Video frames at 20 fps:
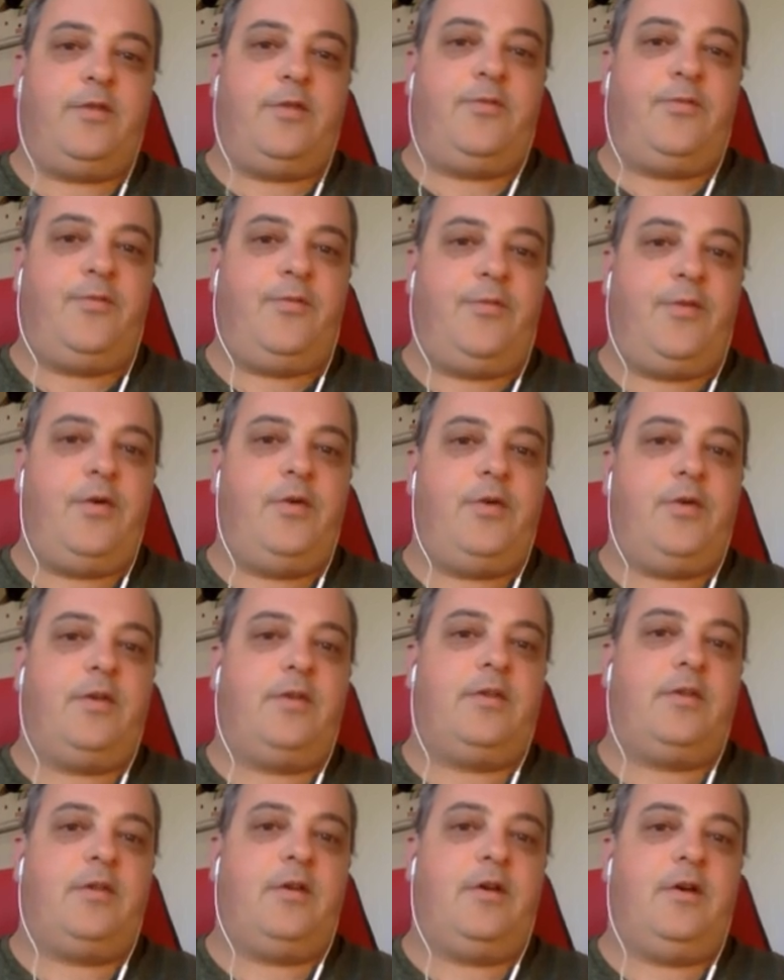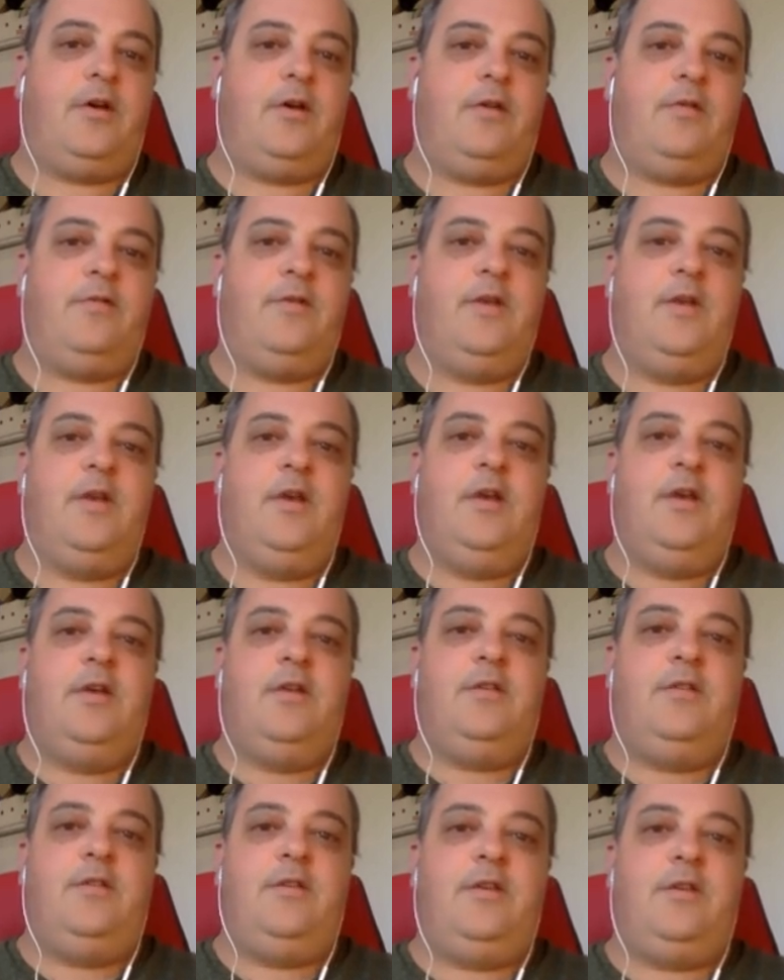the focus of
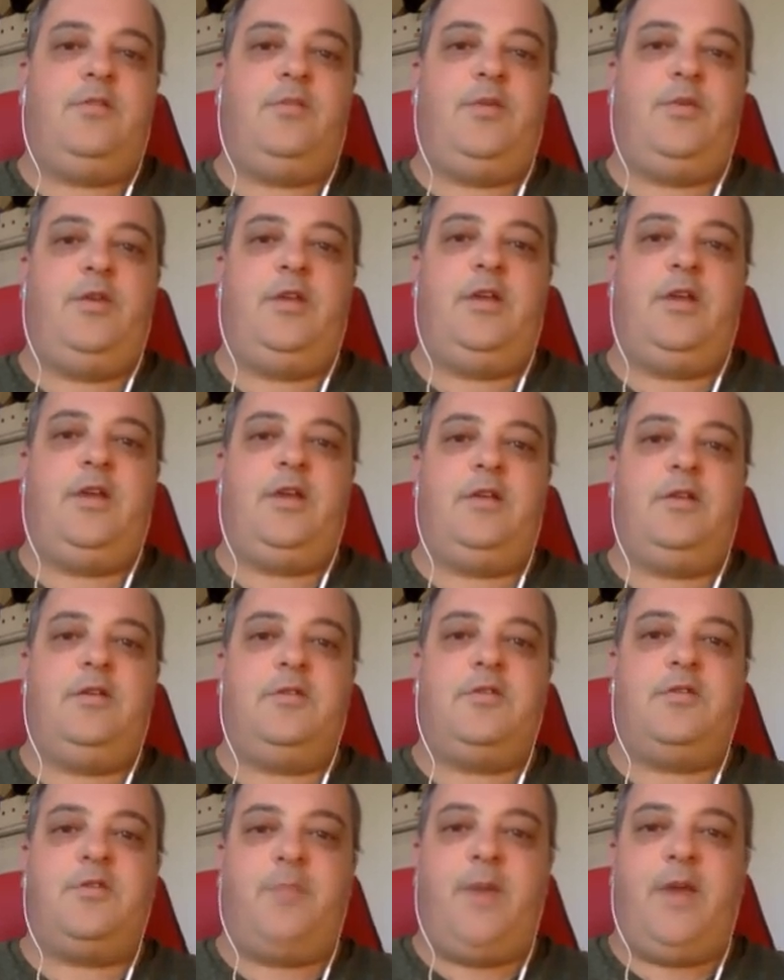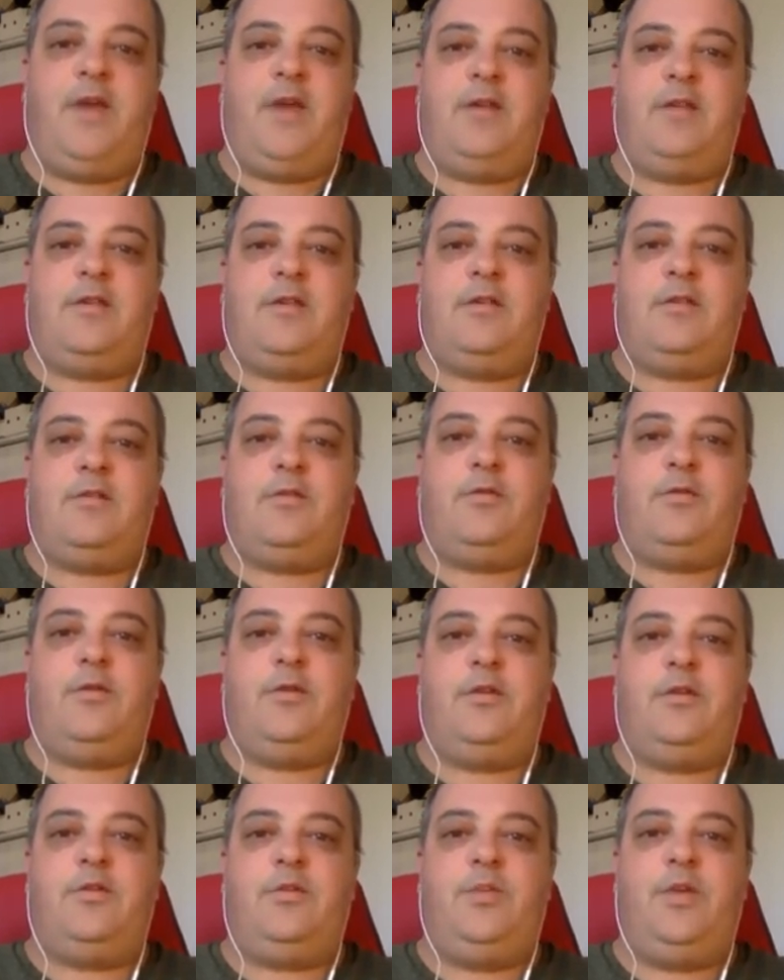this particular space is
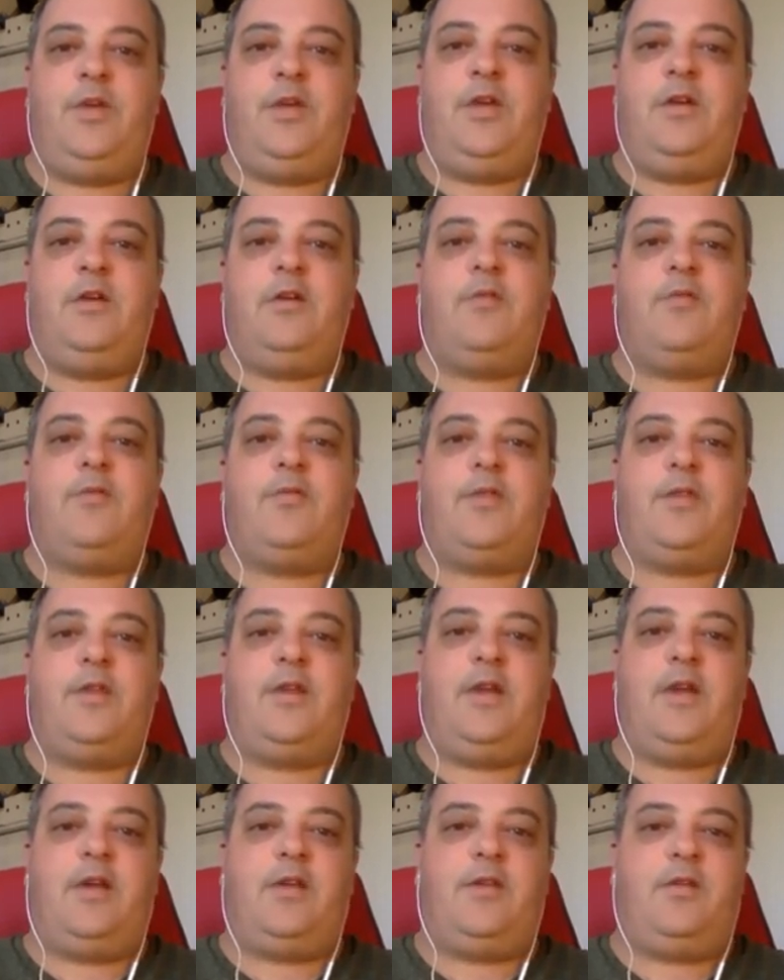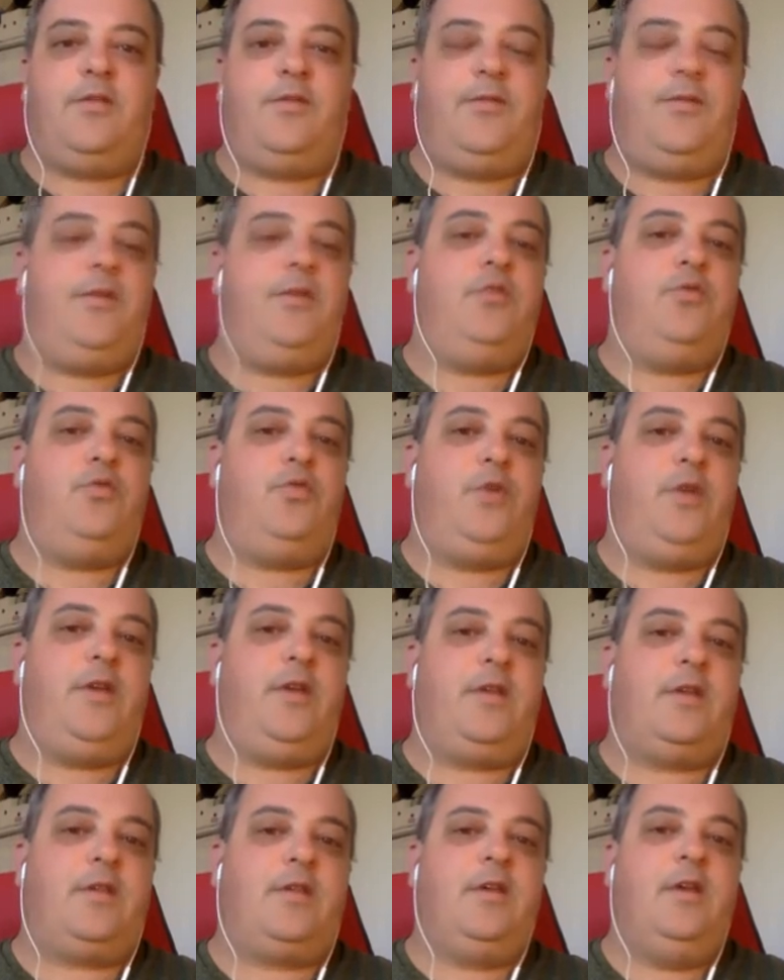going to be over the next few
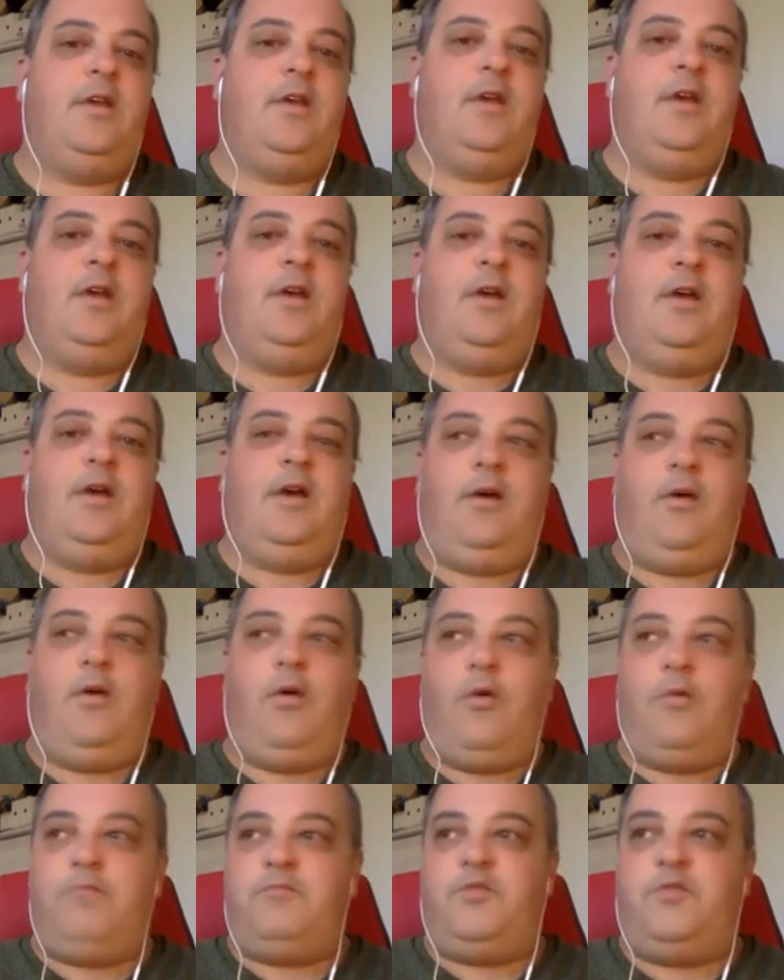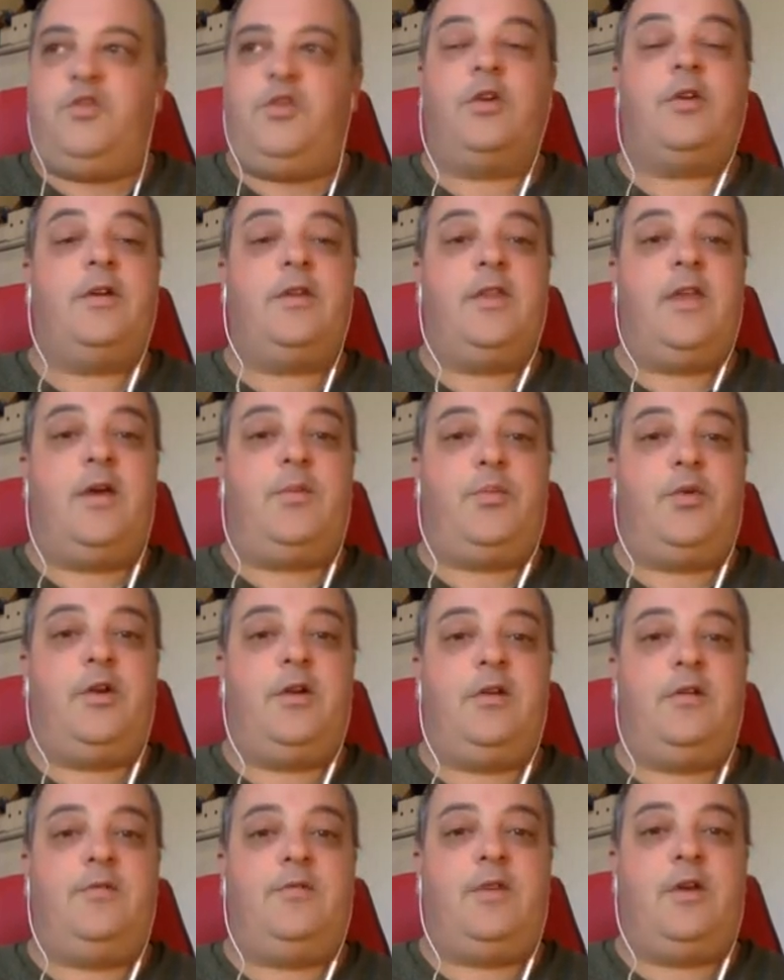weeks during that
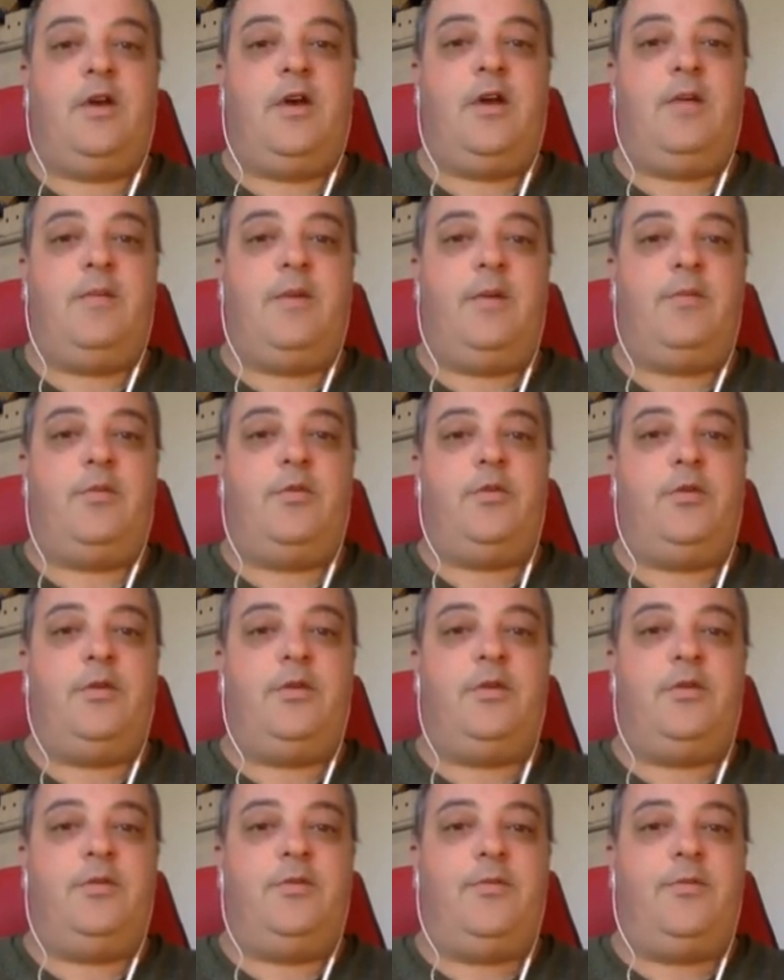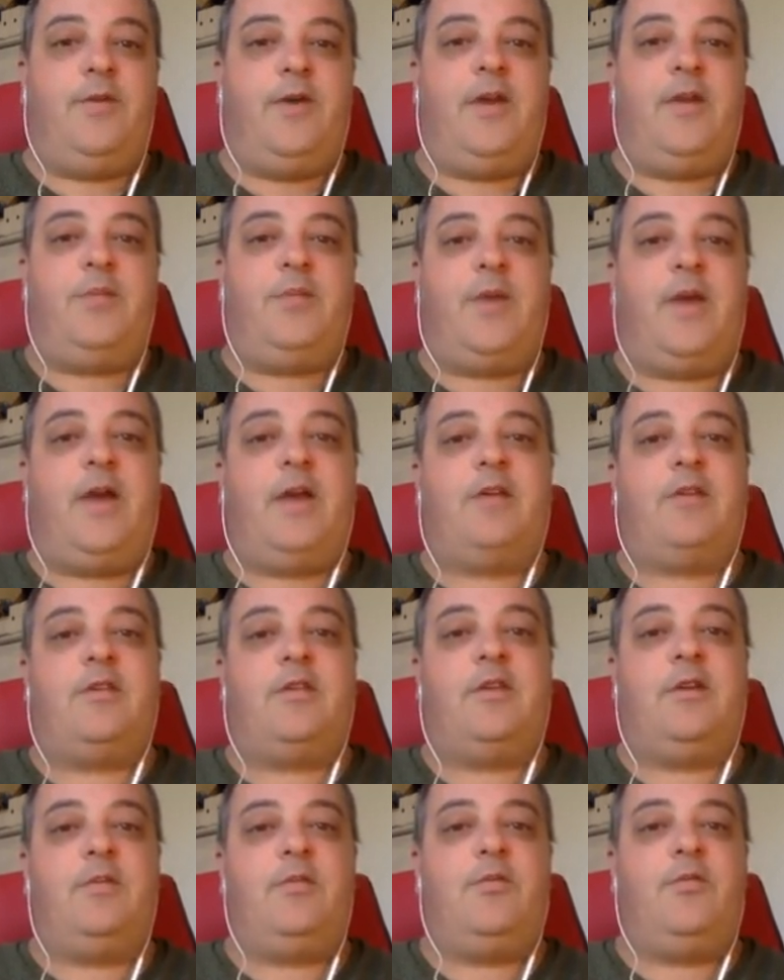period of time, I'm going to invite back
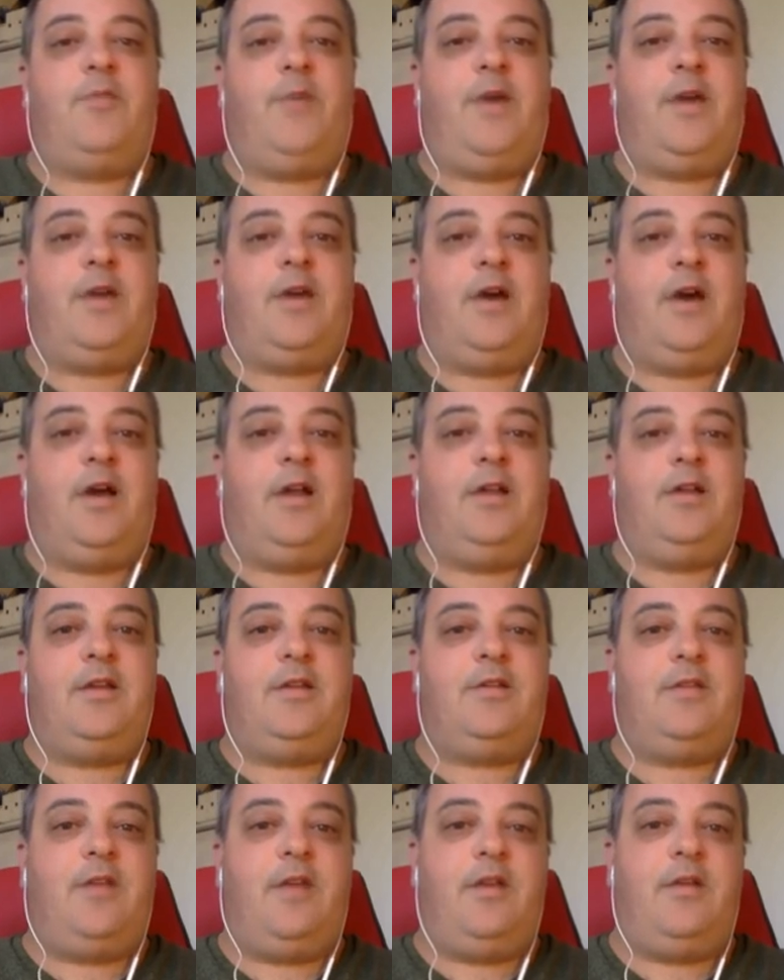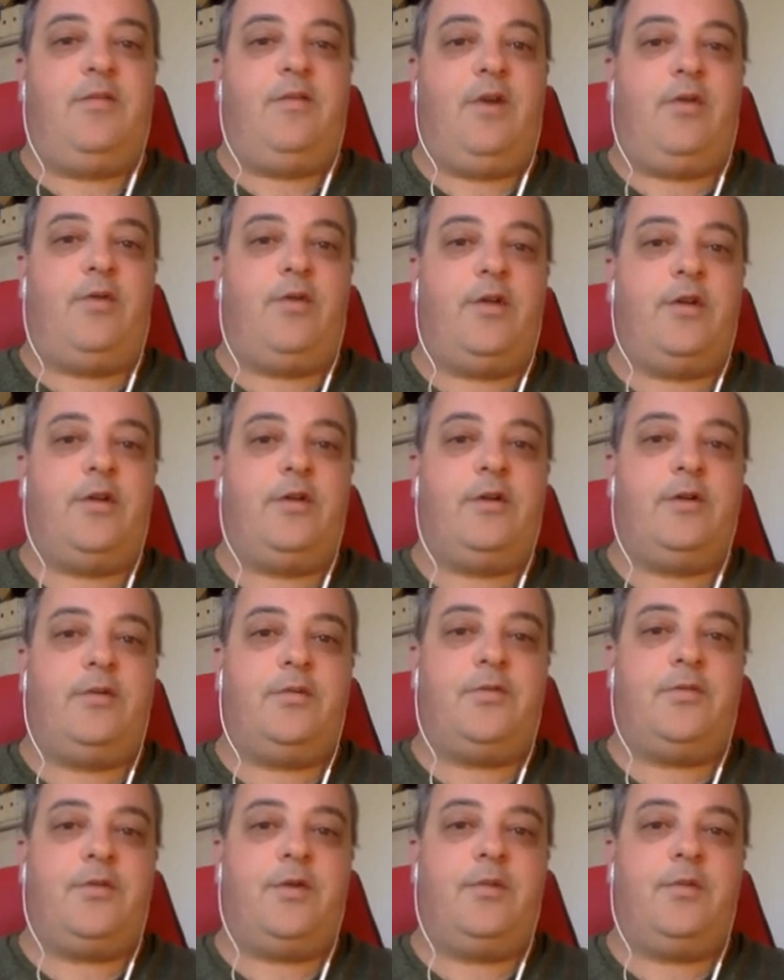some of my colleagues that you've already heard
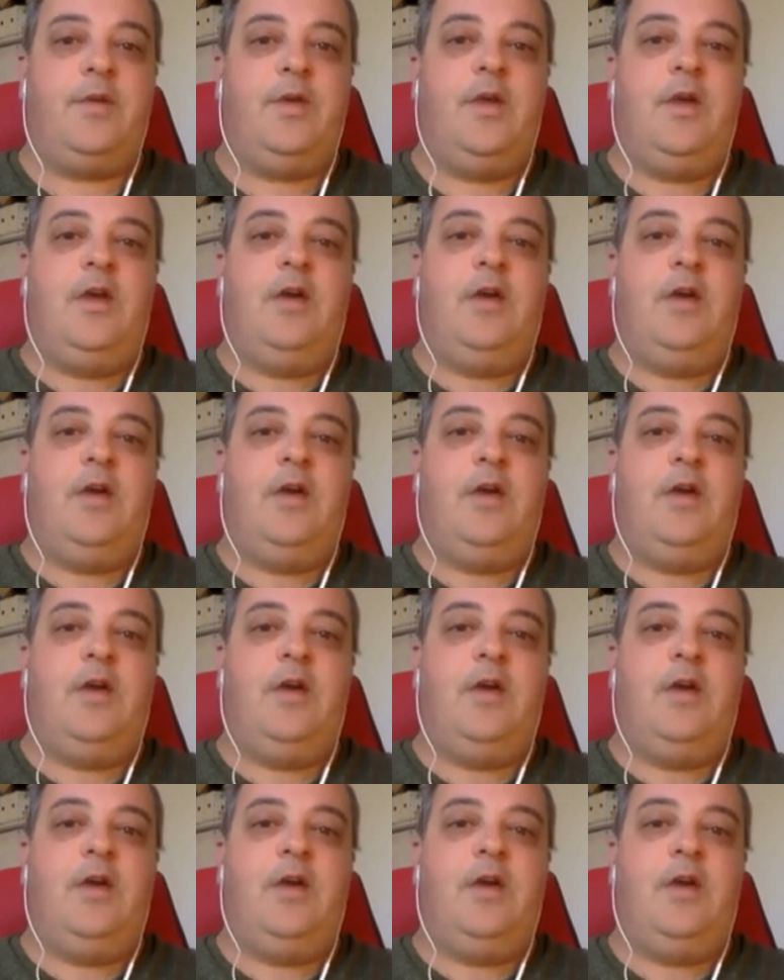from.